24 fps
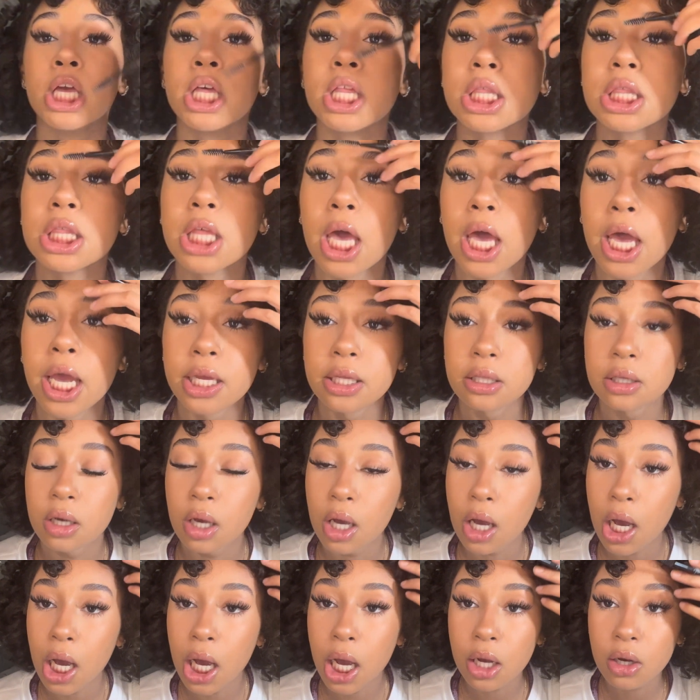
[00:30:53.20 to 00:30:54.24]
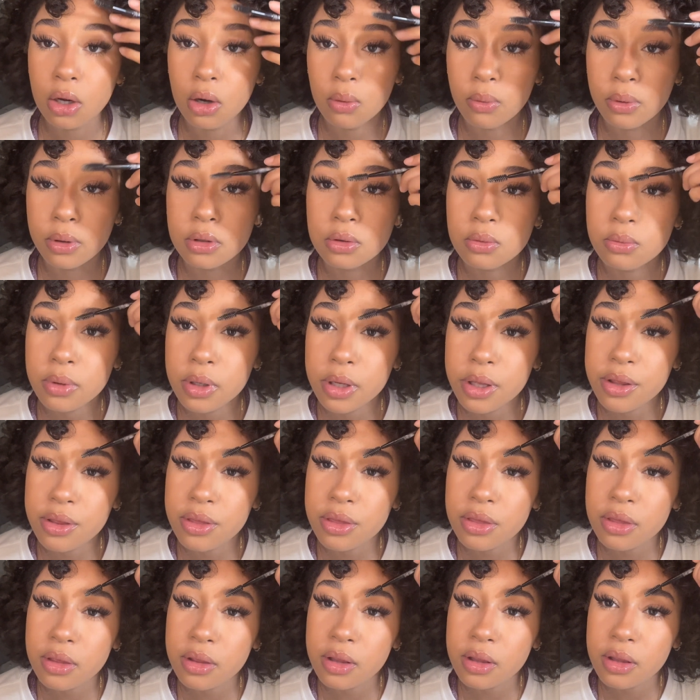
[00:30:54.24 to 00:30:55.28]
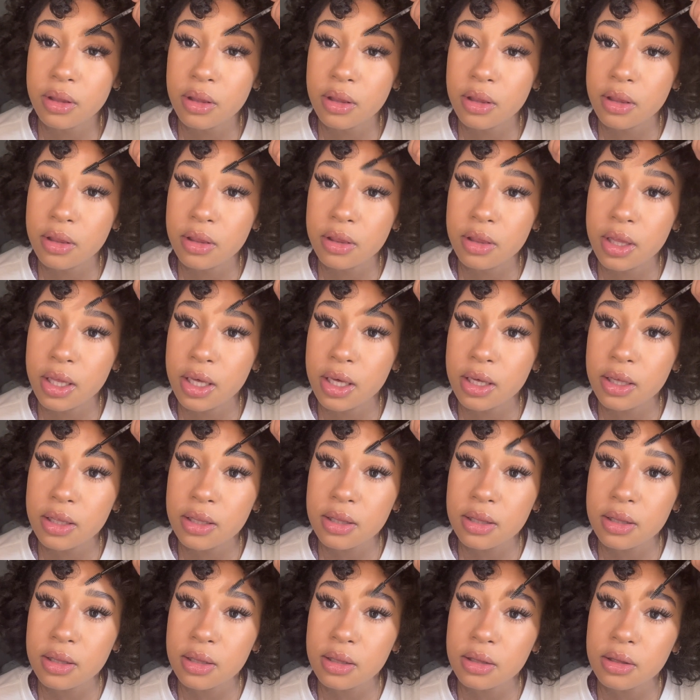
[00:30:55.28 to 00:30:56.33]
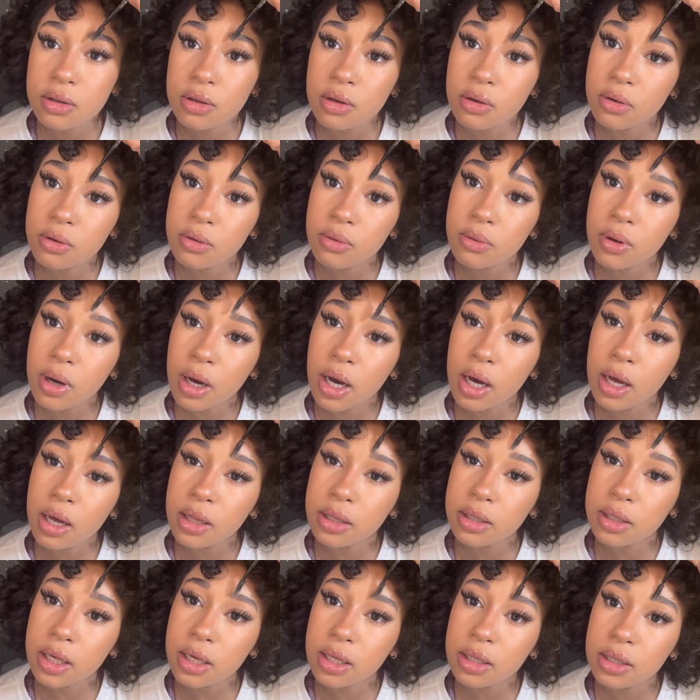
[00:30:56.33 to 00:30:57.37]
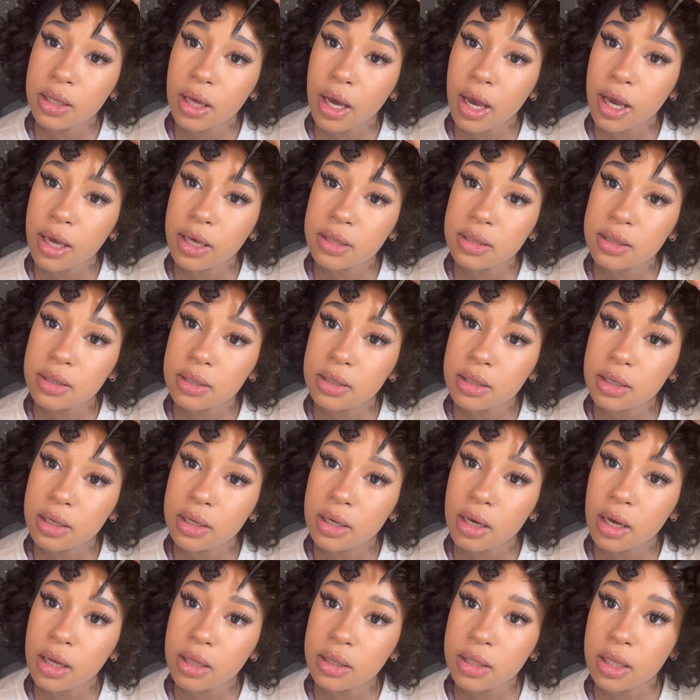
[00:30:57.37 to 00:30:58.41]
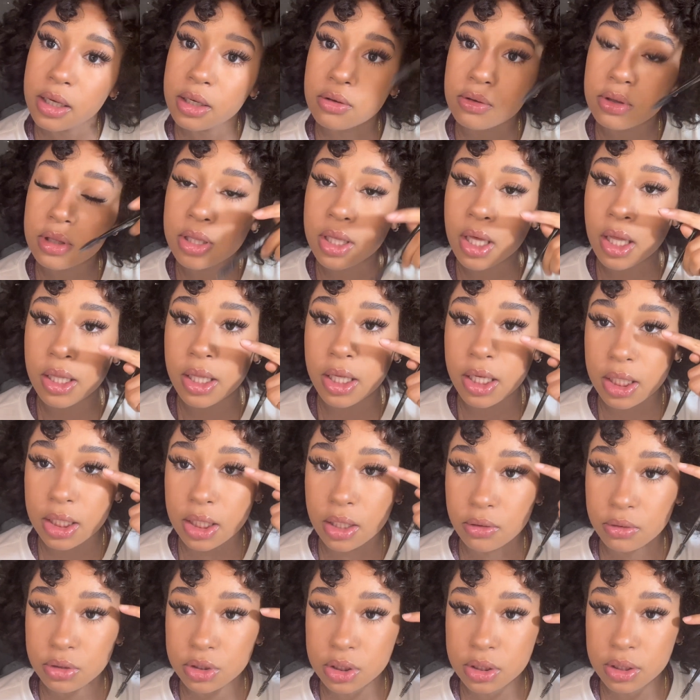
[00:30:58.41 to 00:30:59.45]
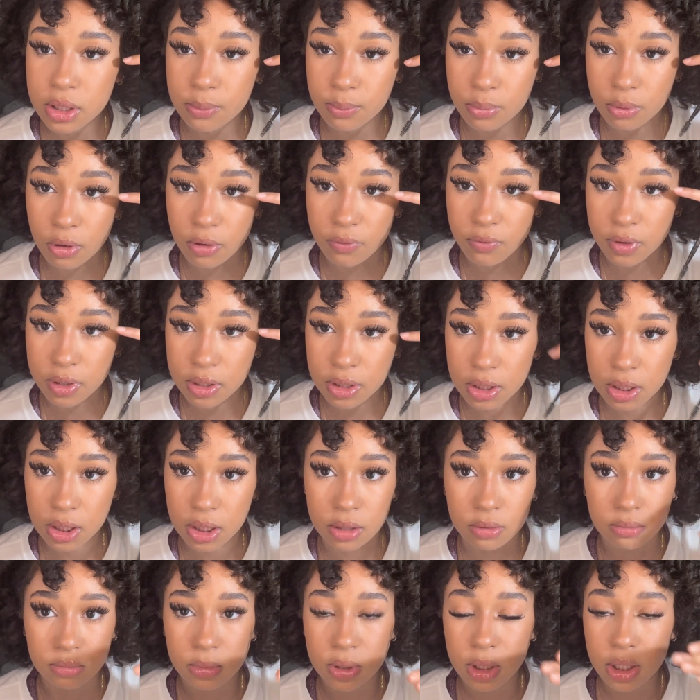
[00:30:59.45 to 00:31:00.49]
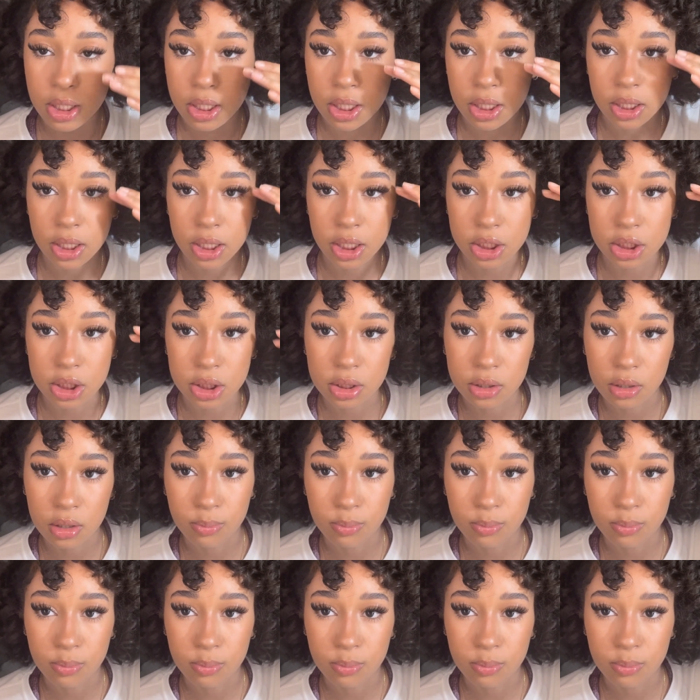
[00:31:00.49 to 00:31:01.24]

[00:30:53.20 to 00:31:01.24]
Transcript: Then I go in with this. So like lastly, like you see how like now it's just like perfectly, like it just looks